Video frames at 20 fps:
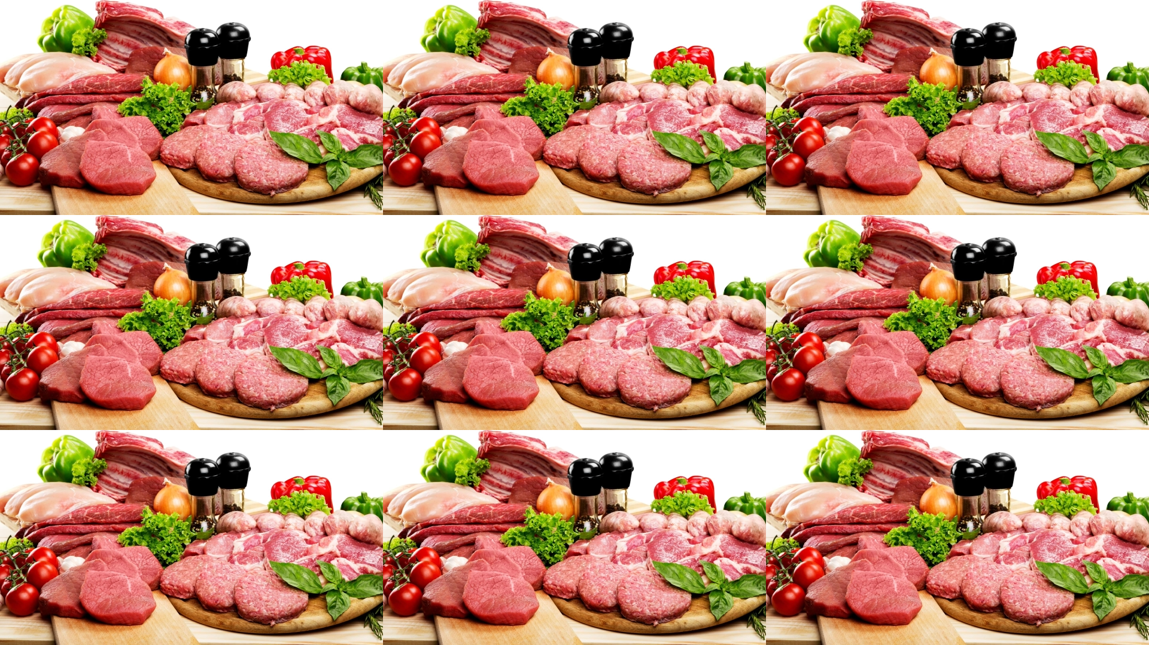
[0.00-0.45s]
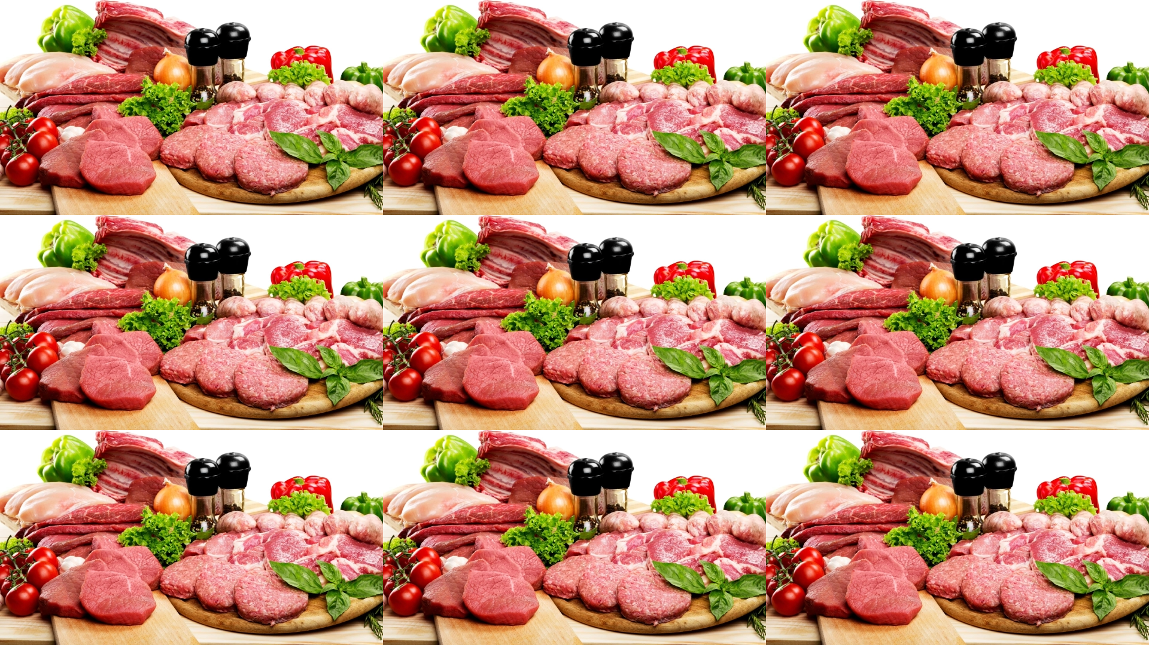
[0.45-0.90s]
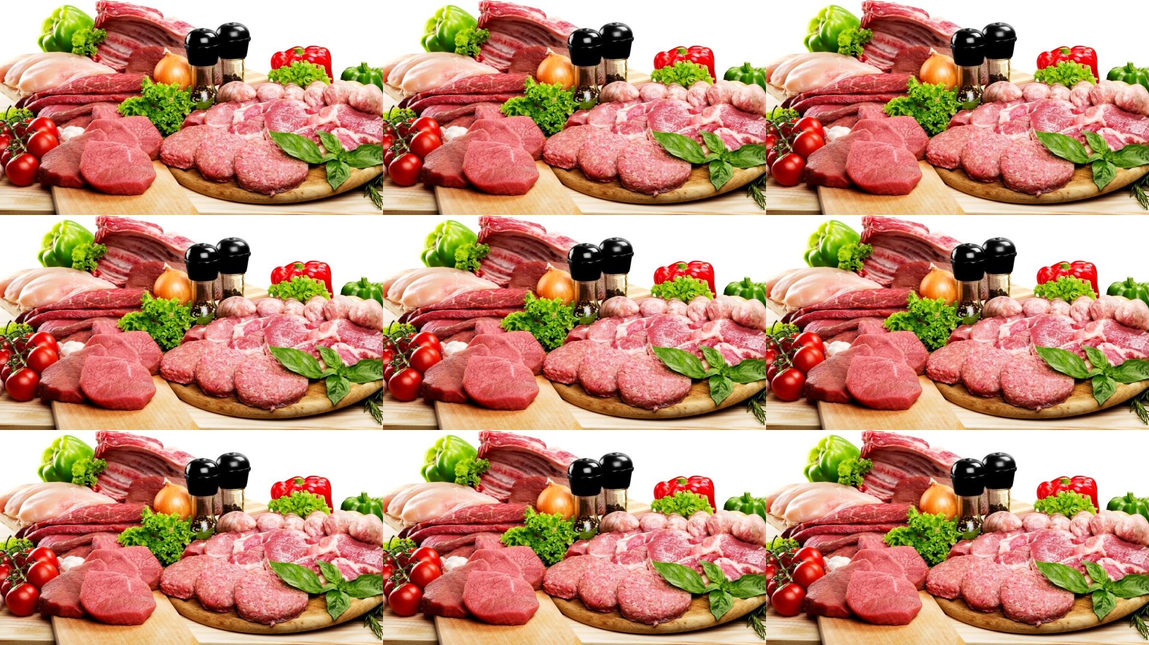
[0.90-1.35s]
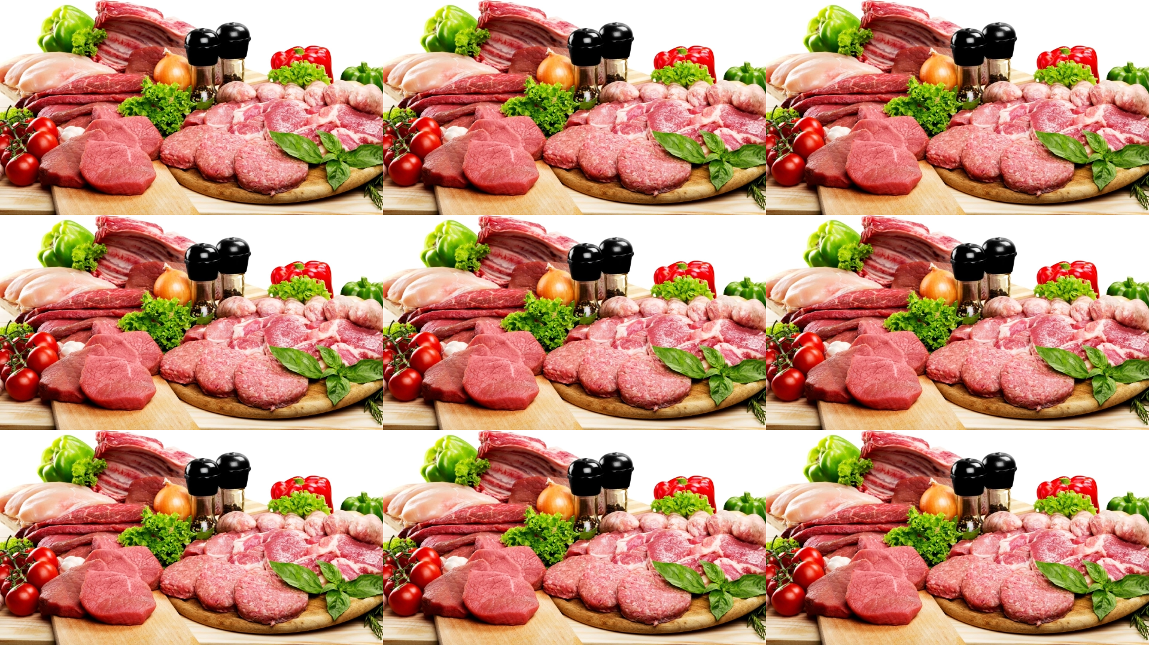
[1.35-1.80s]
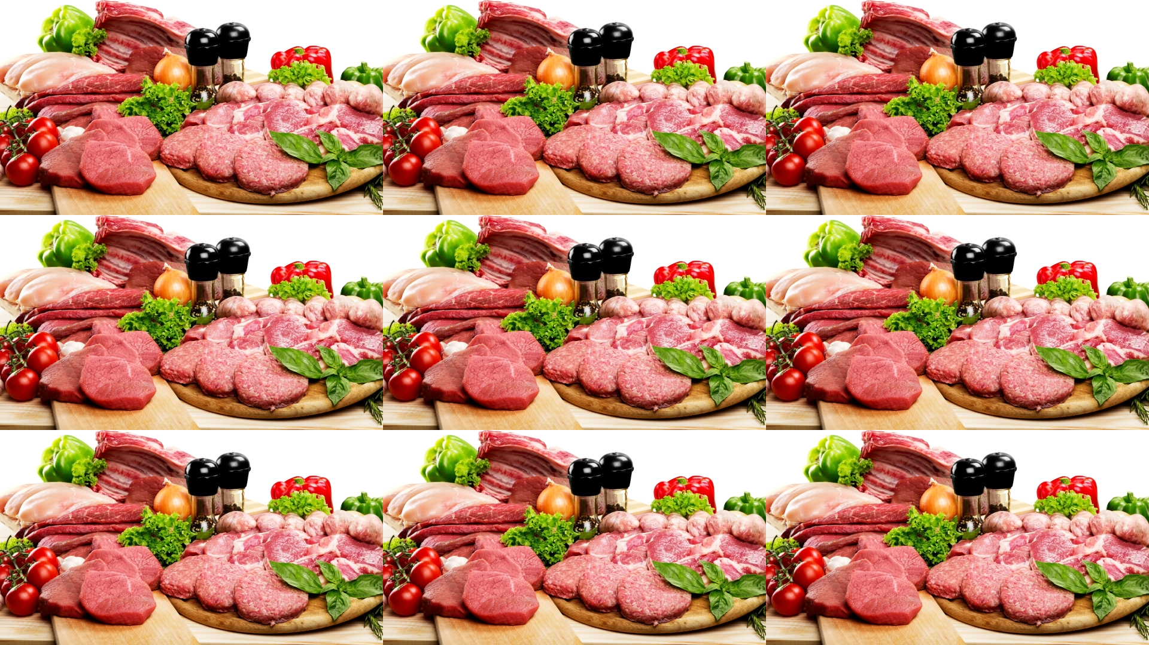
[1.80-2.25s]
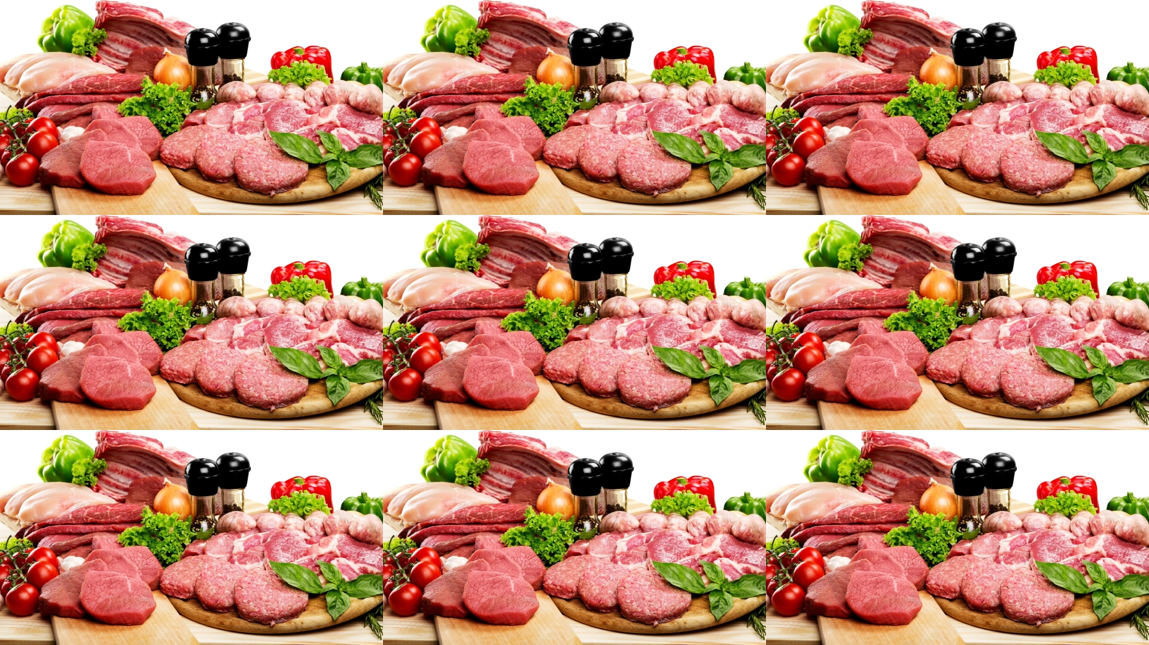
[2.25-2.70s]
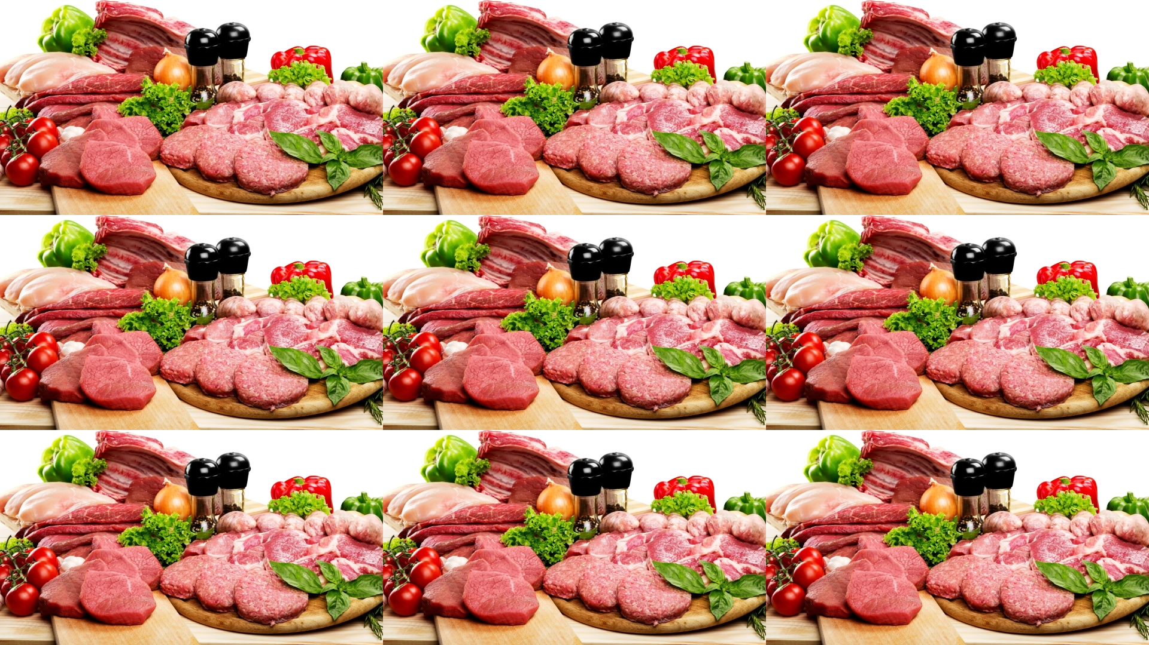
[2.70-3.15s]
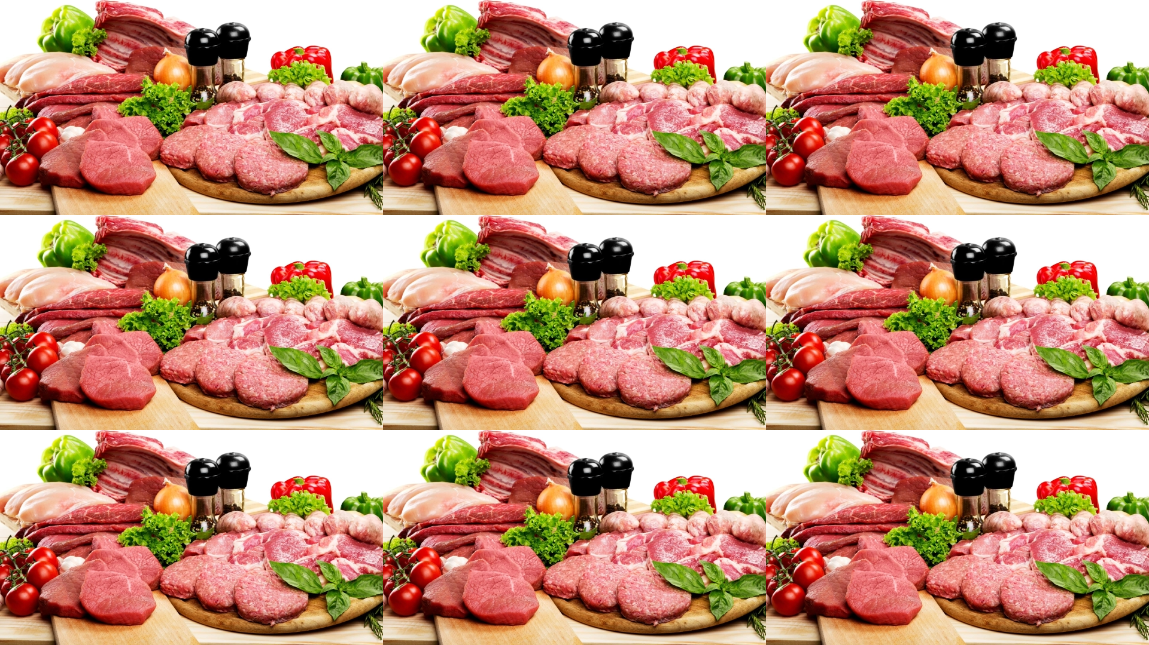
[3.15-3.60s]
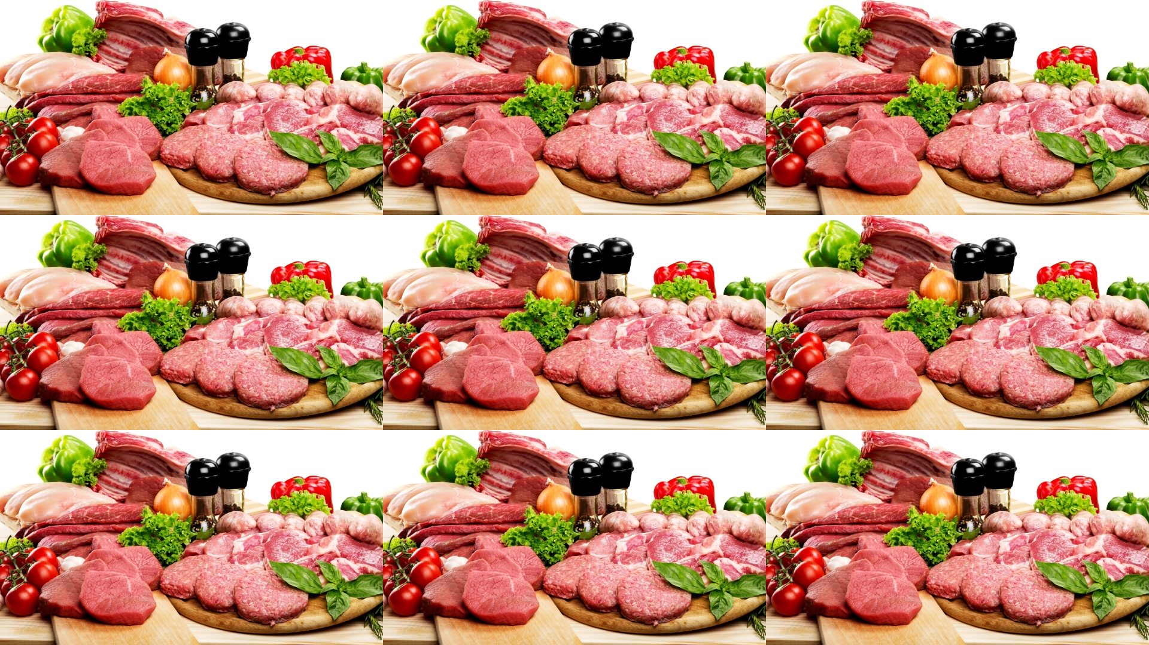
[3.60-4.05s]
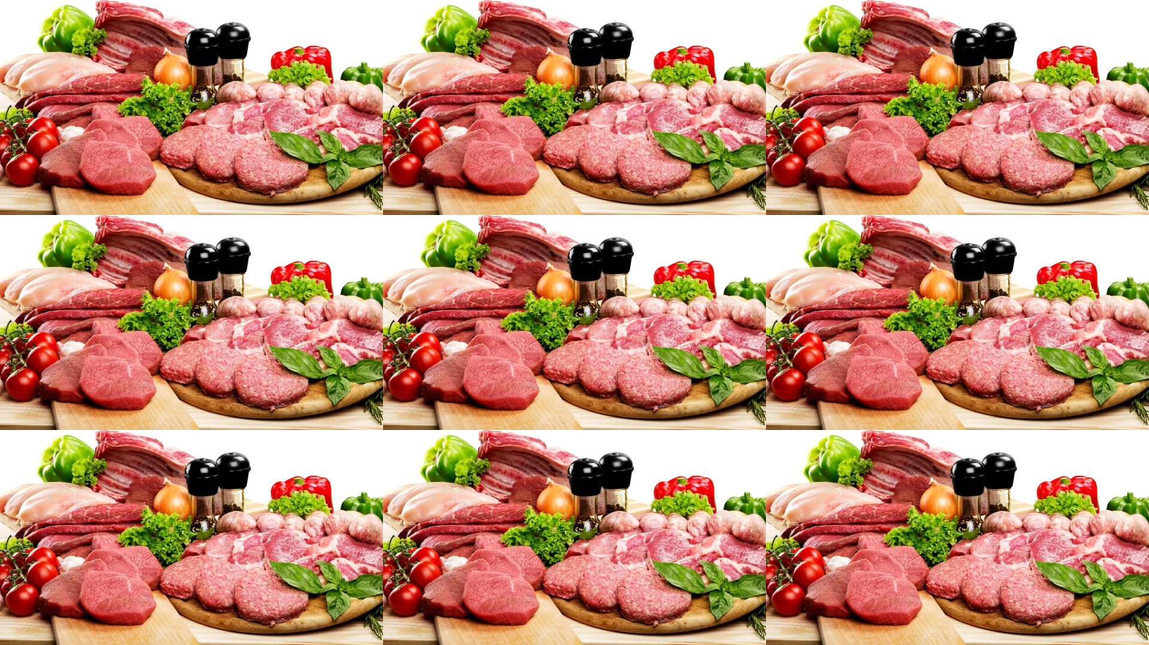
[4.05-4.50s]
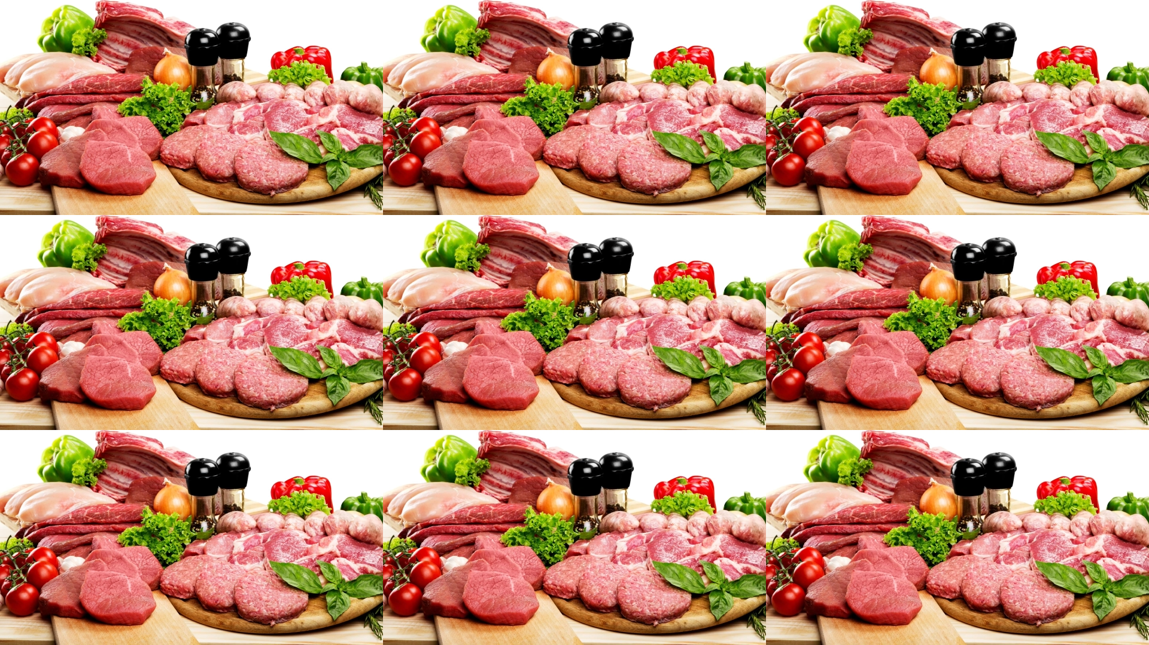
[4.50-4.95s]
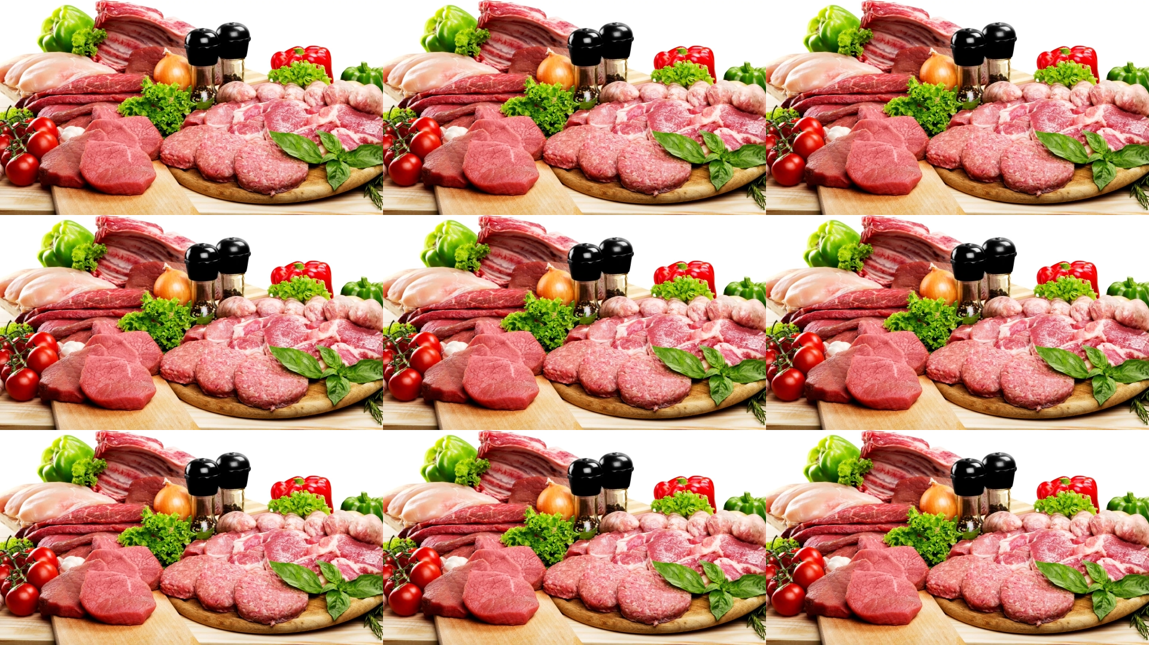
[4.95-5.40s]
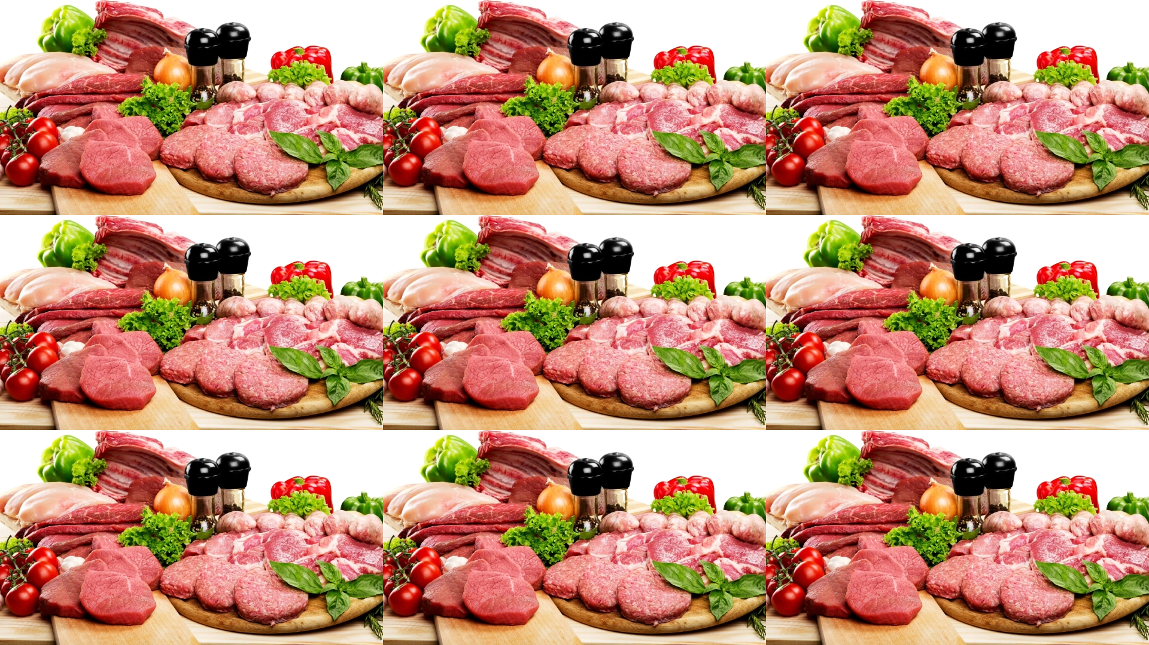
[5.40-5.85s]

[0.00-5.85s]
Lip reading: Nobody's mouth can be seen.